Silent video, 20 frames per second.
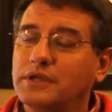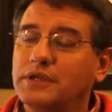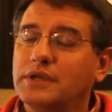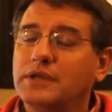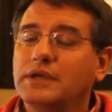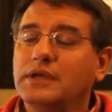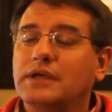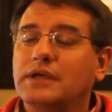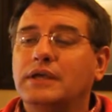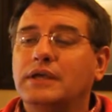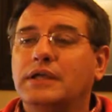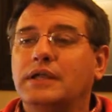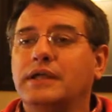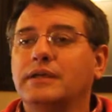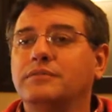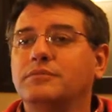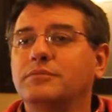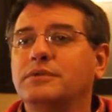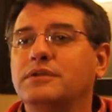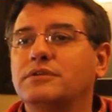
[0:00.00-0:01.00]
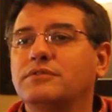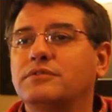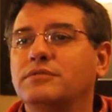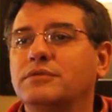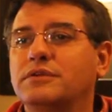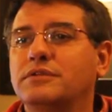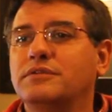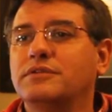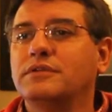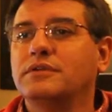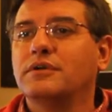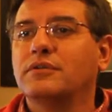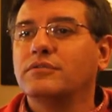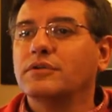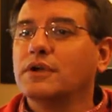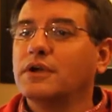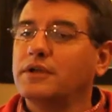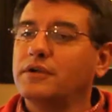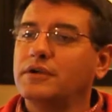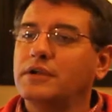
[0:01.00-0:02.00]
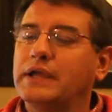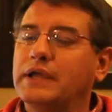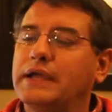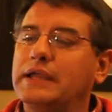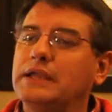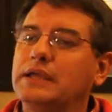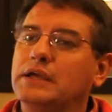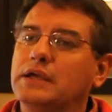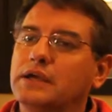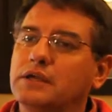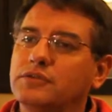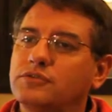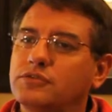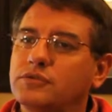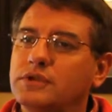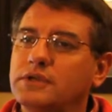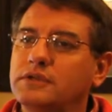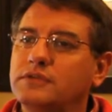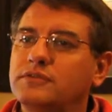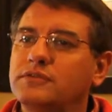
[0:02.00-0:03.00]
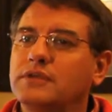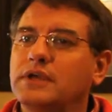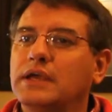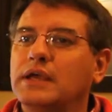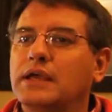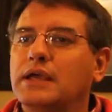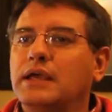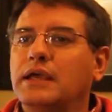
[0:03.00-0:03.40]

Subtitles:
It has ministries in over 190 countries